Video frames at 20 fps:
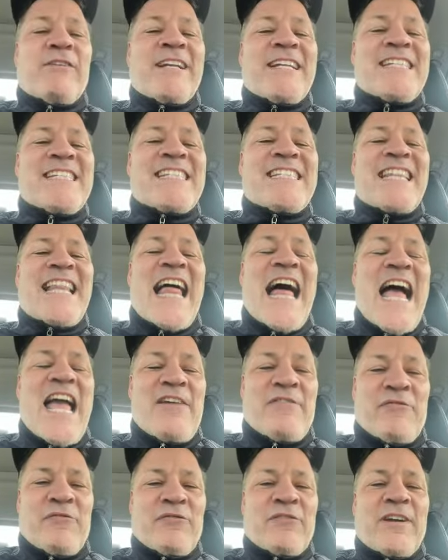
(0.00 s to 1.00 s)
in his
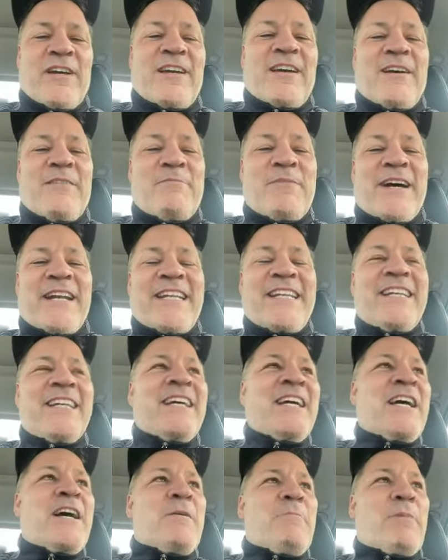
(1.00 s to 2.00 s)
life. but
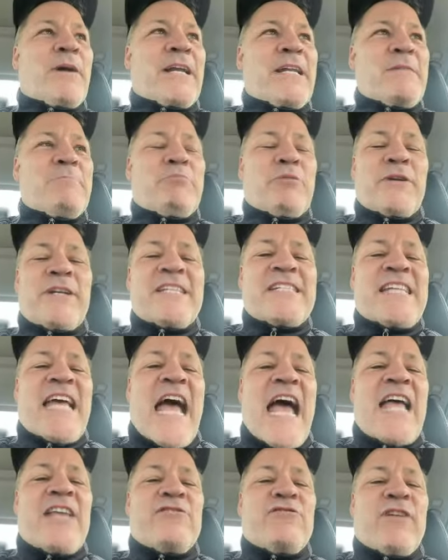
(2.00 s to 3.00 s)
he put his
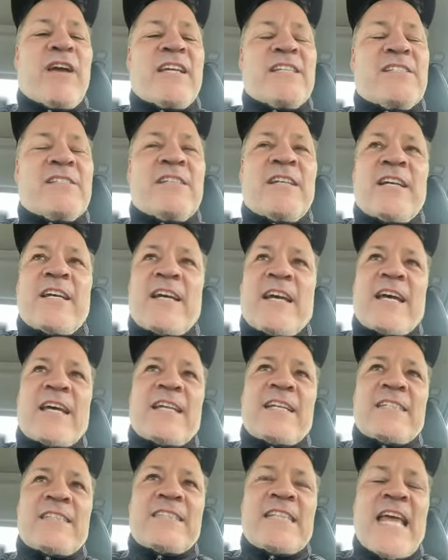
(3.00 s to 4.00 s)
address
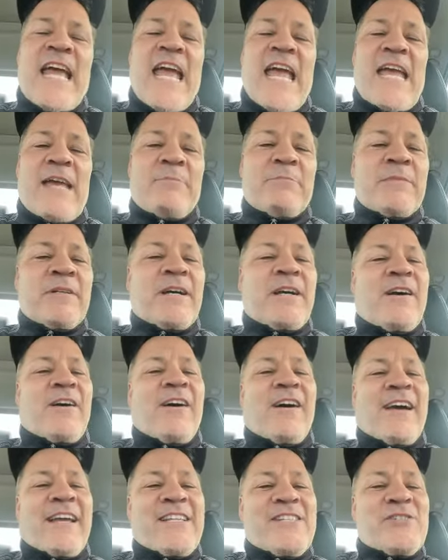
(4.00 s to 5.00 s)
and his name
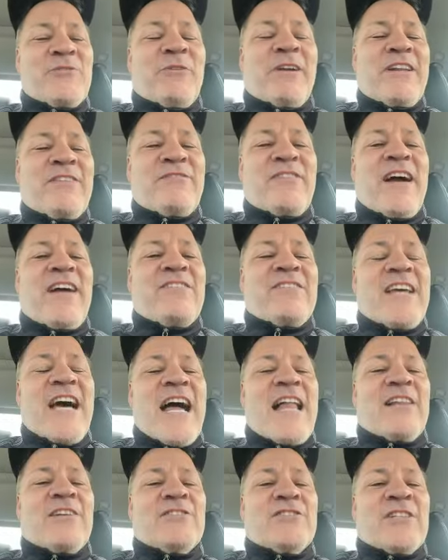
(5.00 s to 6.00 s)
and
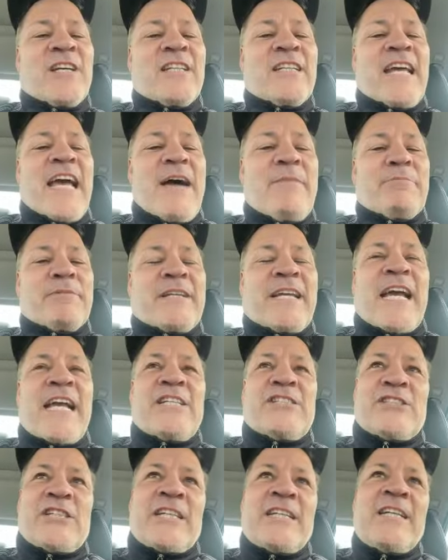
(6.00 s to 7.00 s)
$25 on the
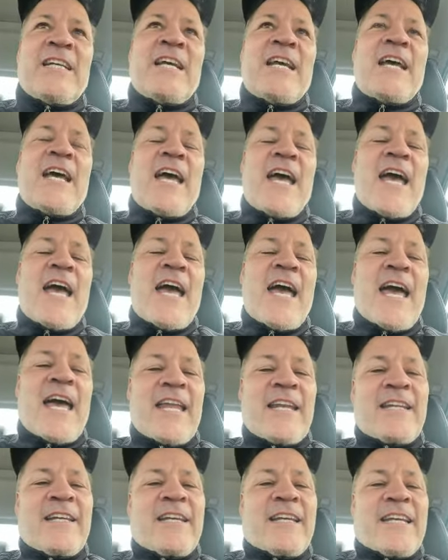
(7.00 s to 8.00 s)
application,
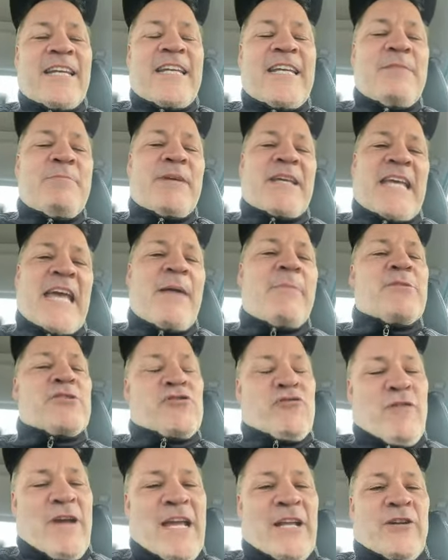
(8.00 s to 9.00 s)
and he became a
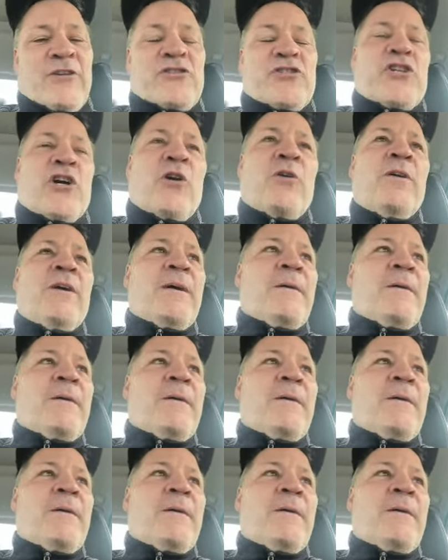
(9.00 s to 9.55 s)
trainer. So